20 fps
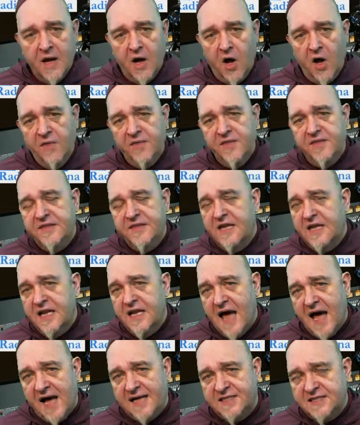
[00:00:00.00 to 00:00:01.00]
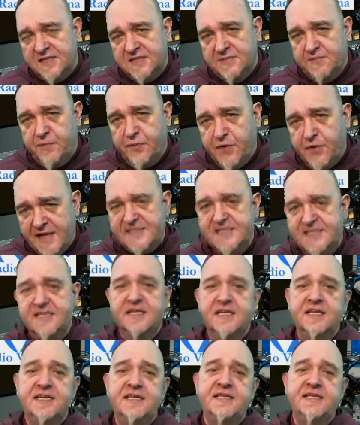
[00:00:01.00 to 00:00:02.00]
On the last press
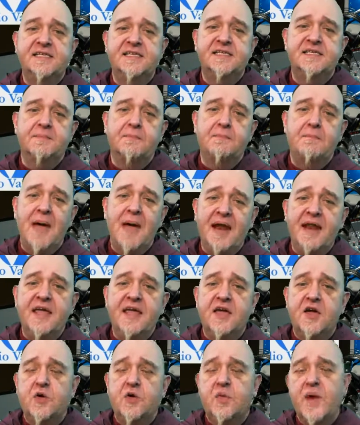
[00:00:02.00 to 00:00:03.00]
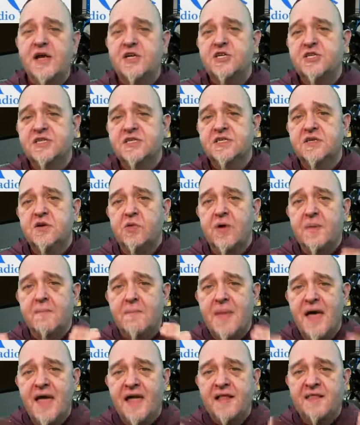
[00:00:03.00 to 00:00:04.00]
release, many questions
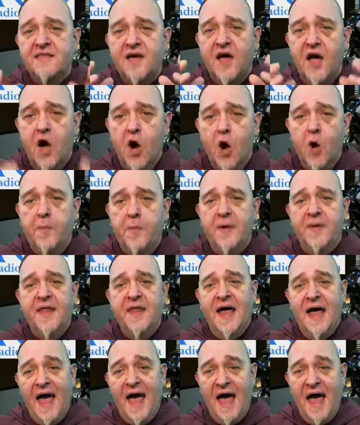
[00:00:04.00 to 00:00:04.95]
remained open.